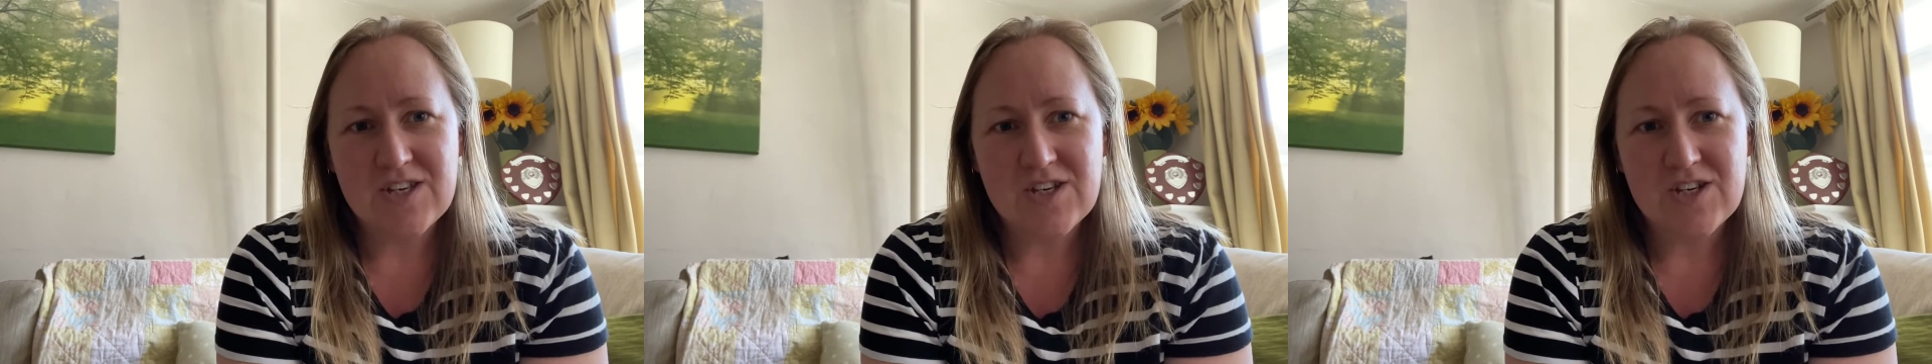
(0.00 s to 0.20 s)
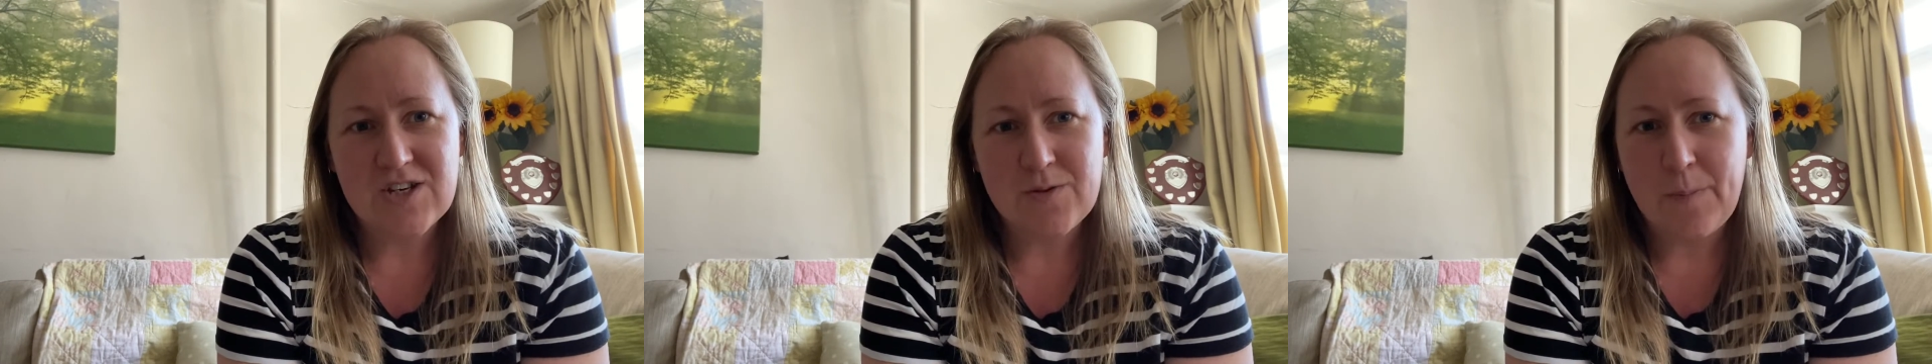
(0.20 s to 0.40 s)

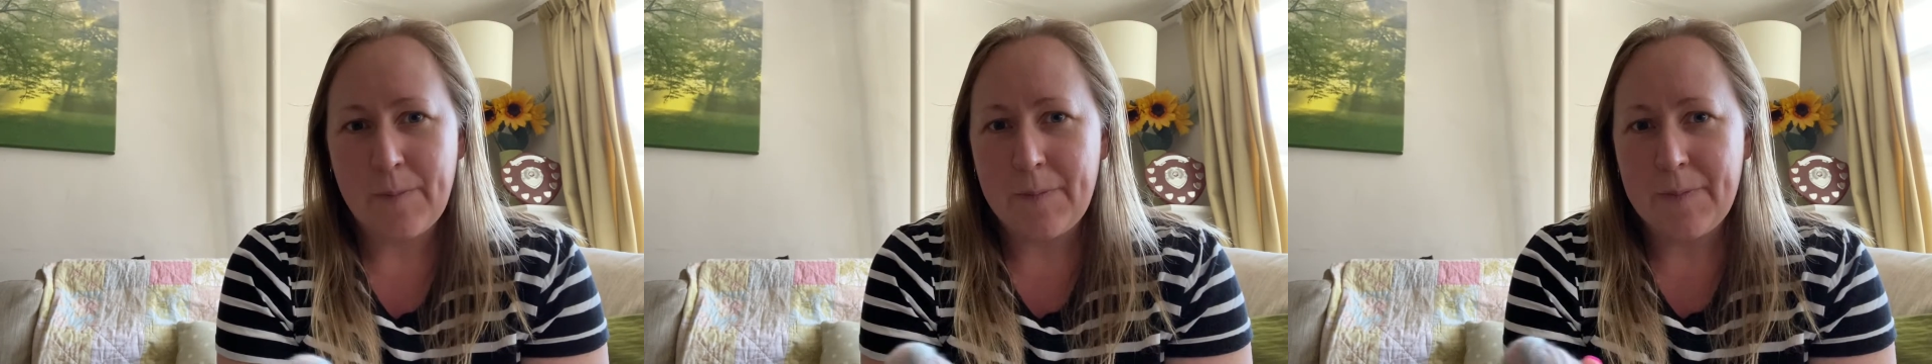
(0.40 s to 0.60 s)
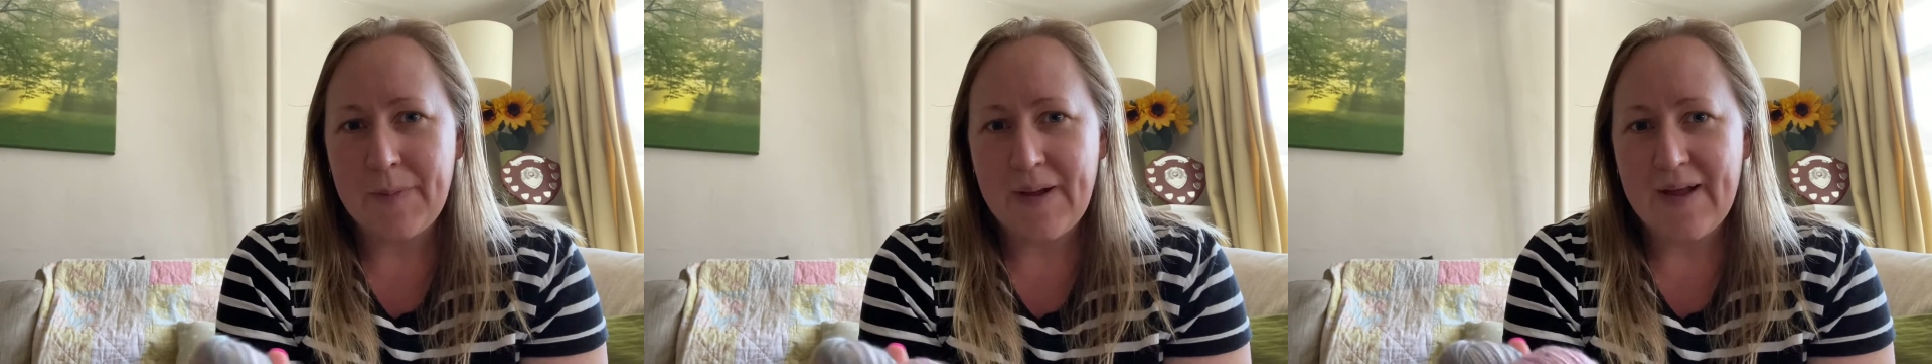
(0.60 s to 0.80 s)

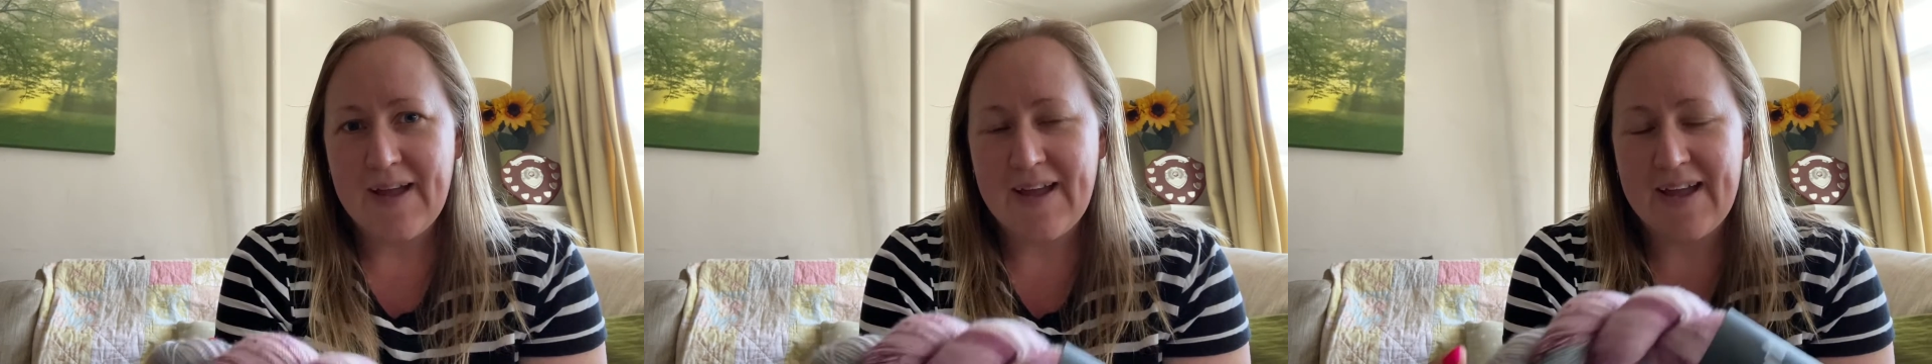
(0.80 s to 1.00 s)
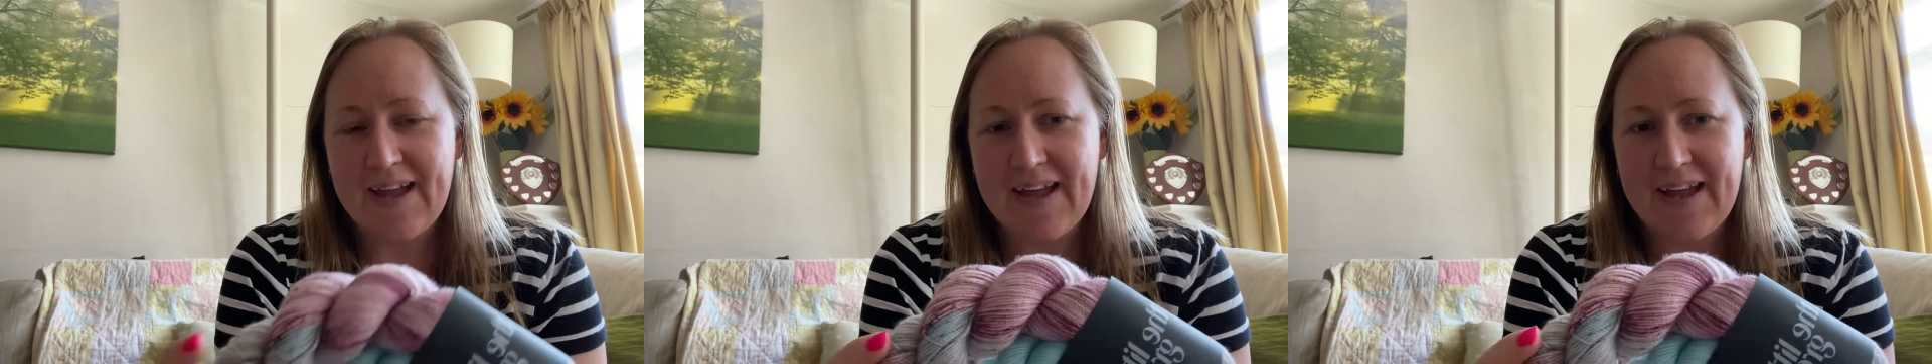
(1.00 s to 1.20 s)

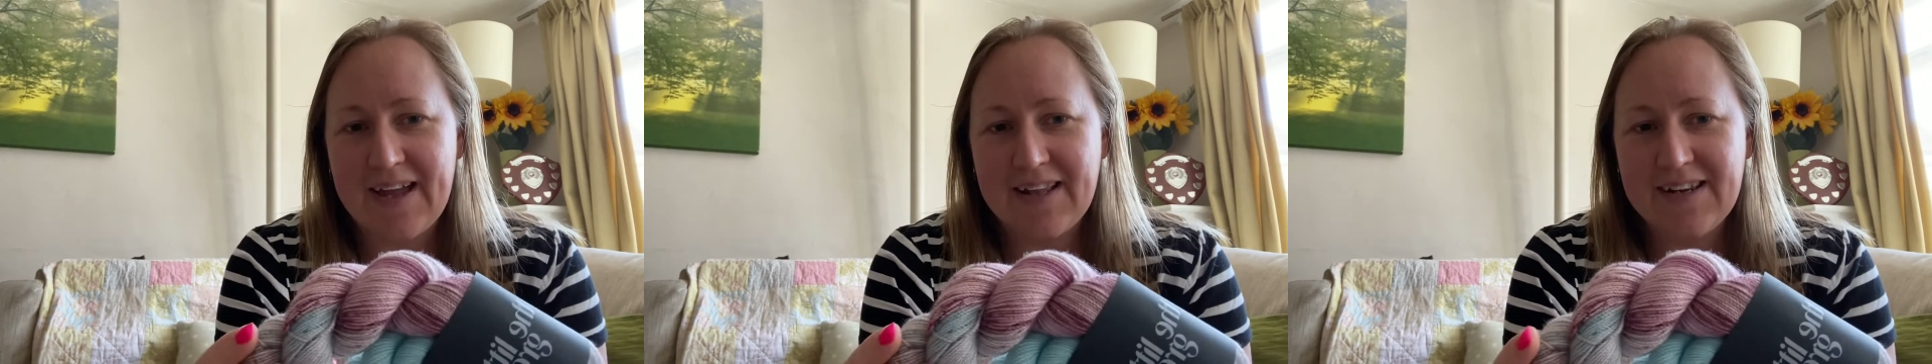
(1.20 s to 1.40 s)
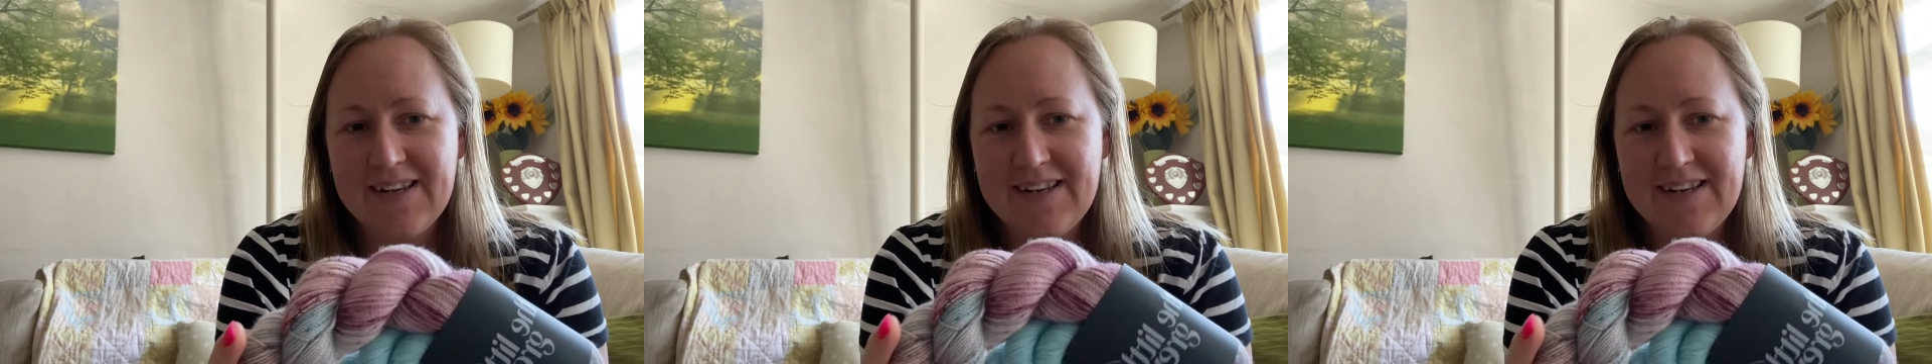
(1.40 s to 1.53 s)
Japan.